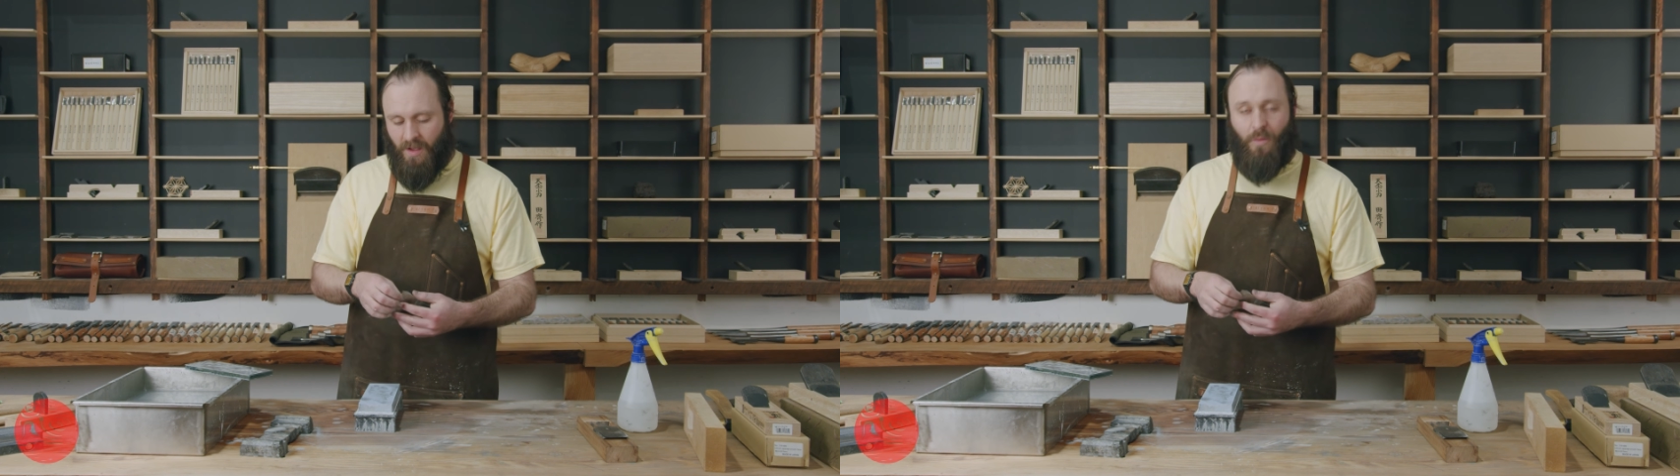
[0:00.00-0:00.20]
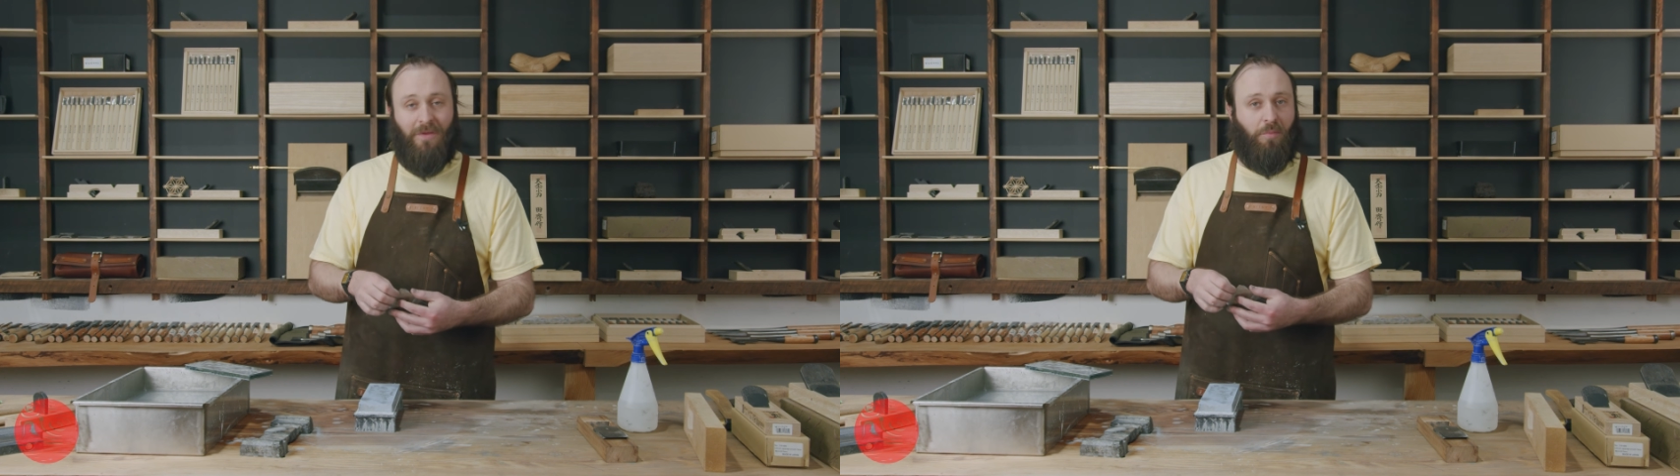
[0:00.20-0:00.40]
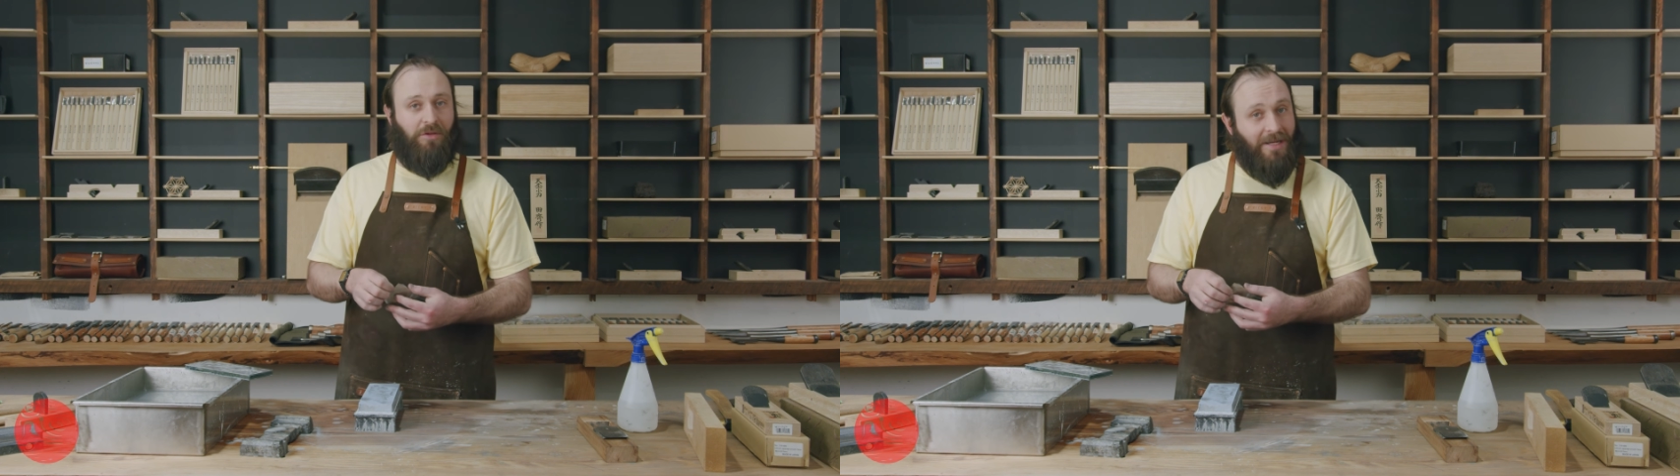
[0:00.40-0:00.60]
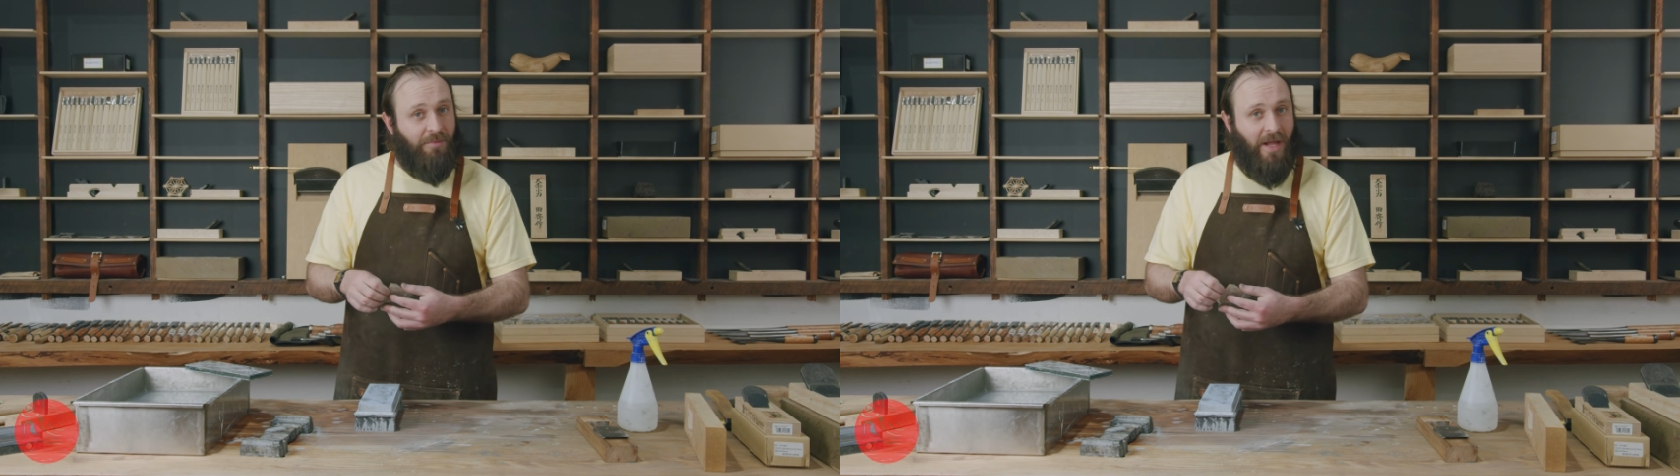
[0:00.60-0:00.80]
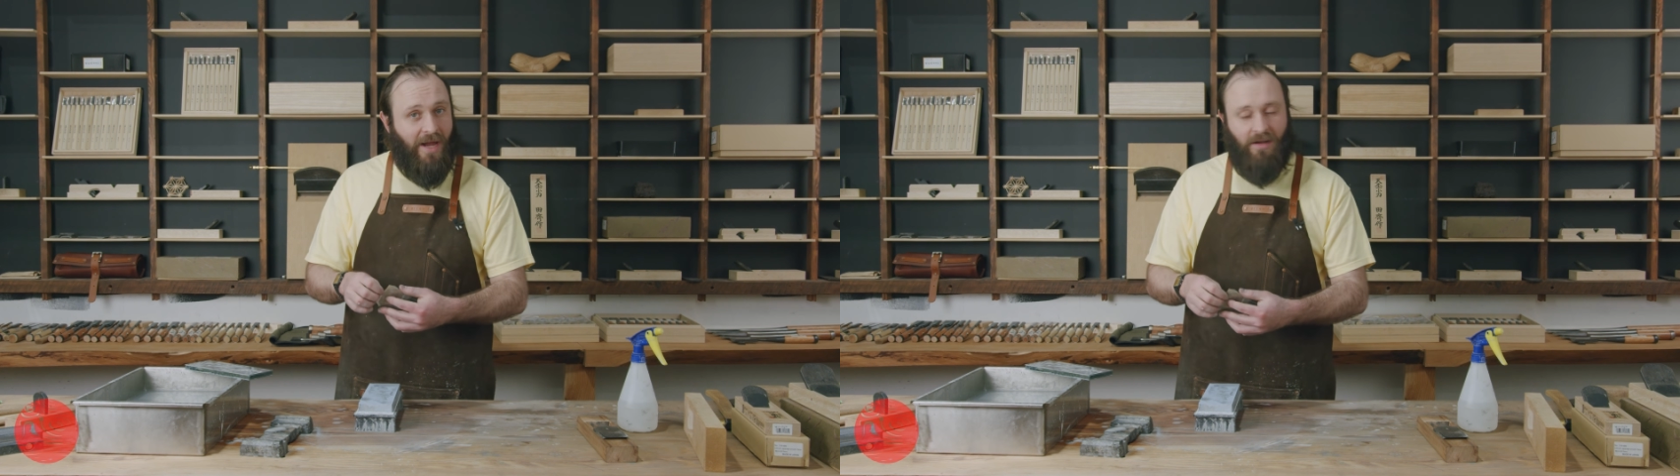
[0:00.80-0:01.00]
With a plain
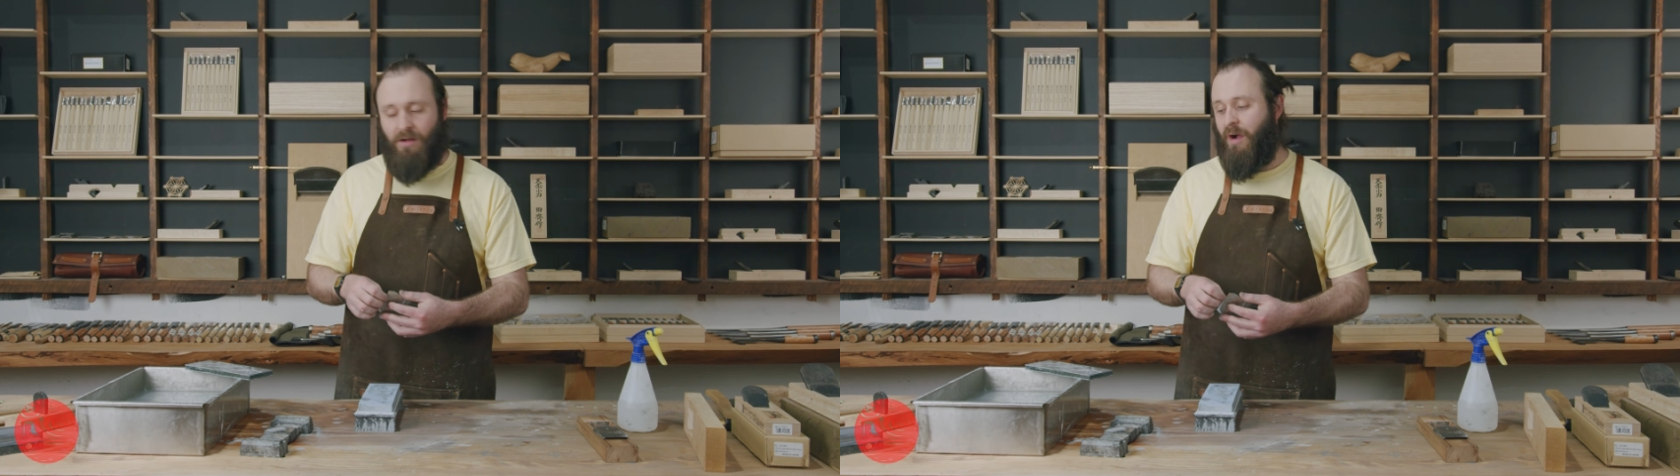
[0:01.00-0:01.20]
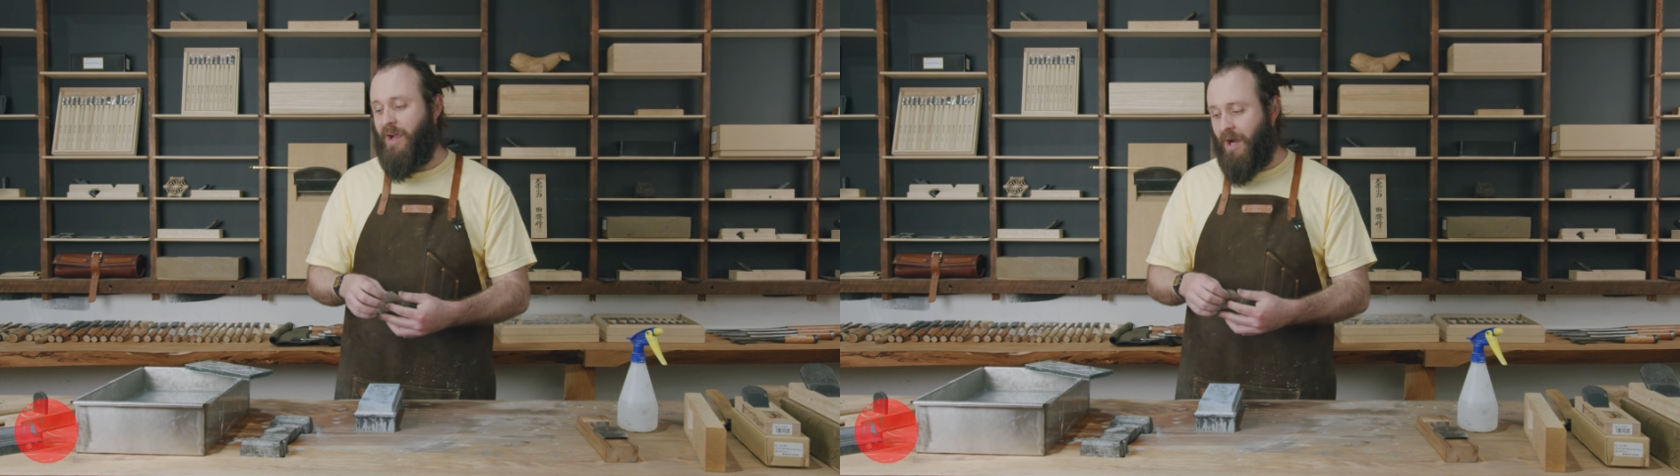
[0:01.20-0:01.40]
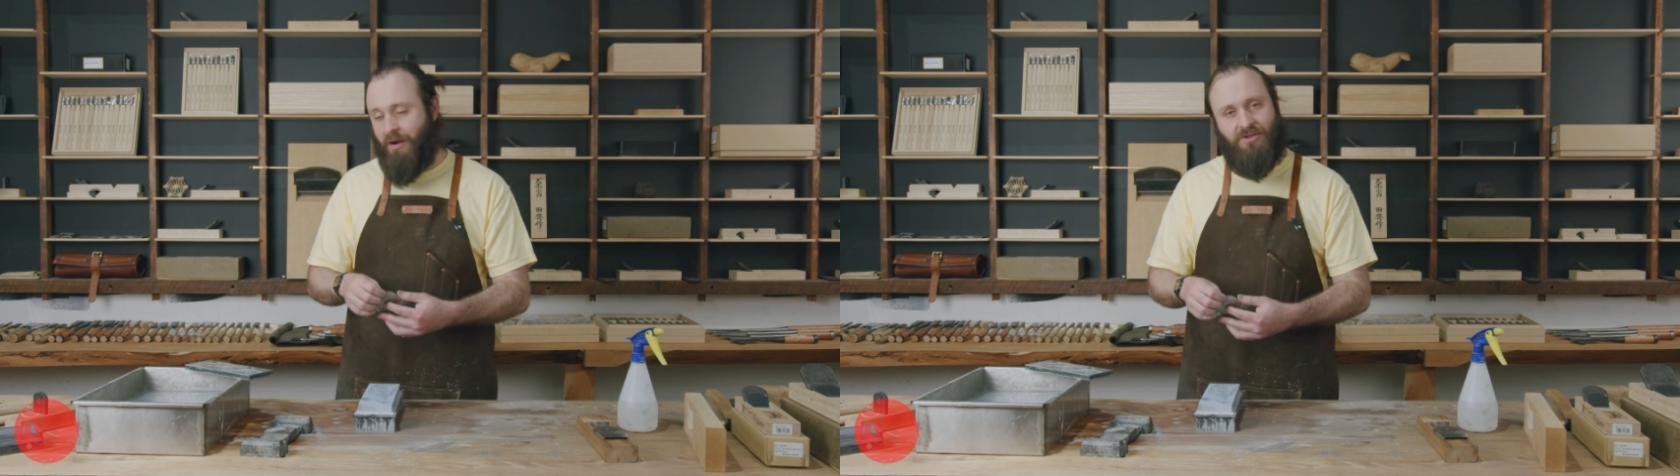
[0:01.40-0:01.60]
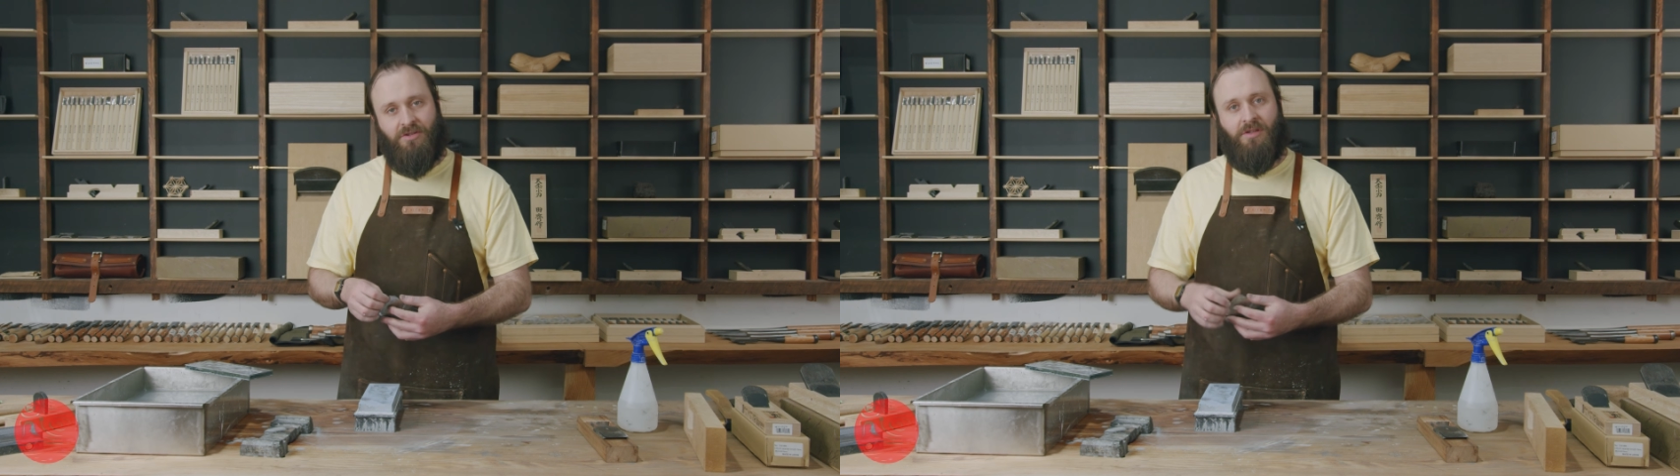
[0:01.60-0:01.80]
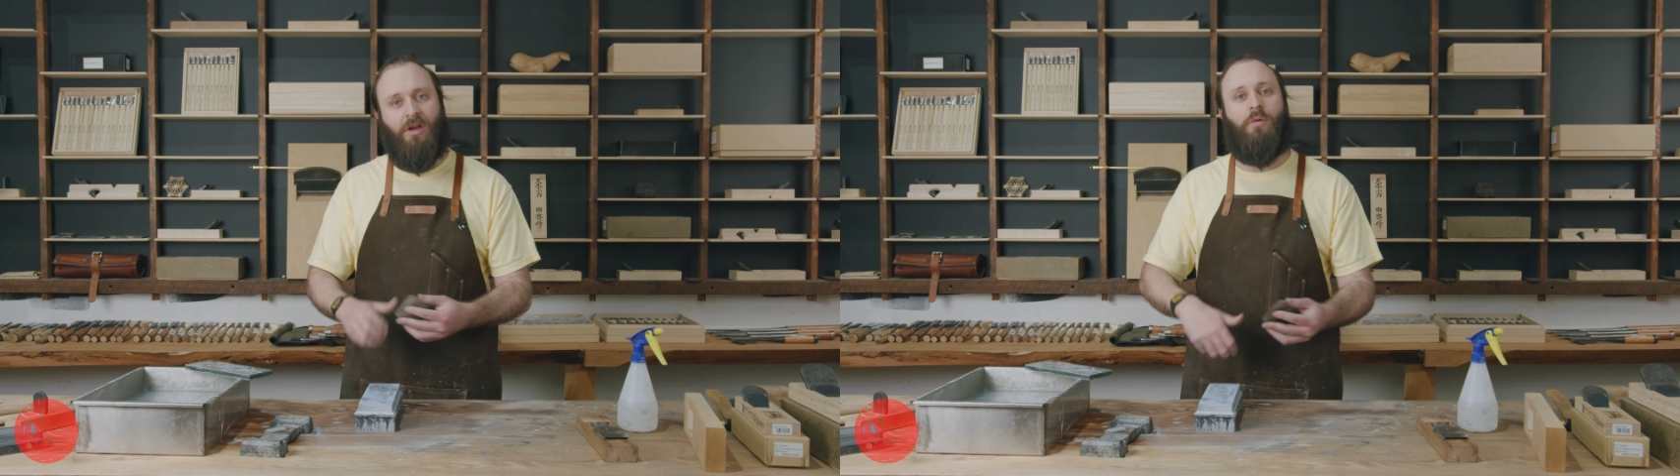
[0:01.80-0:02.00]
blade, I encourage you
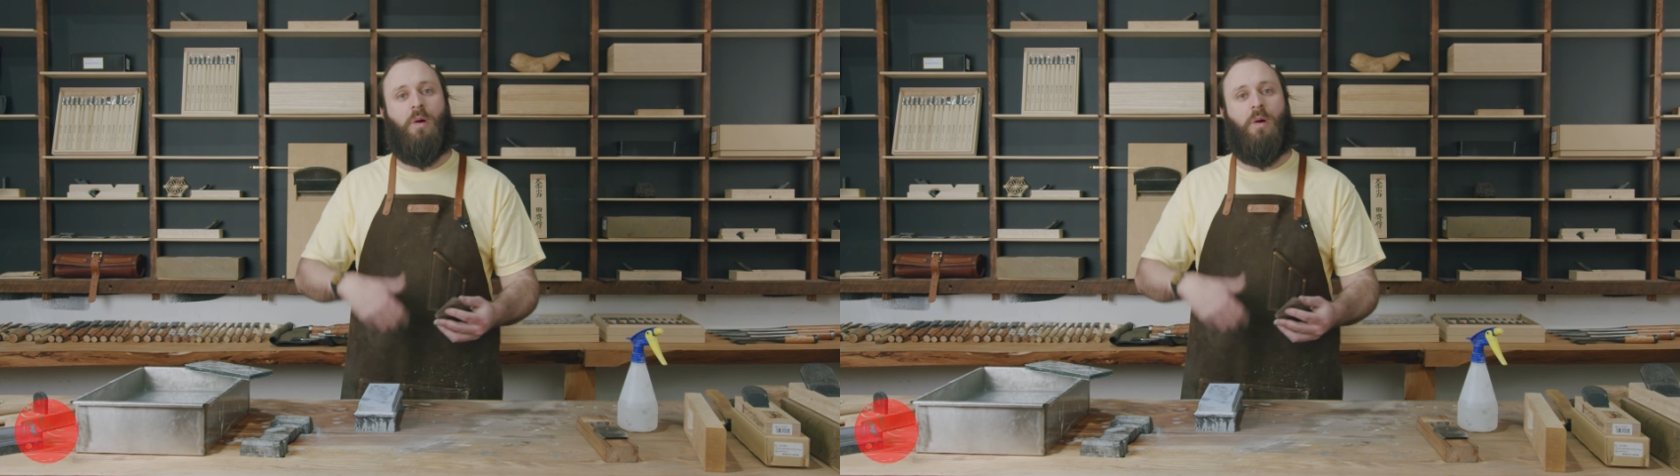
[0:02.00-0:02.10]
to go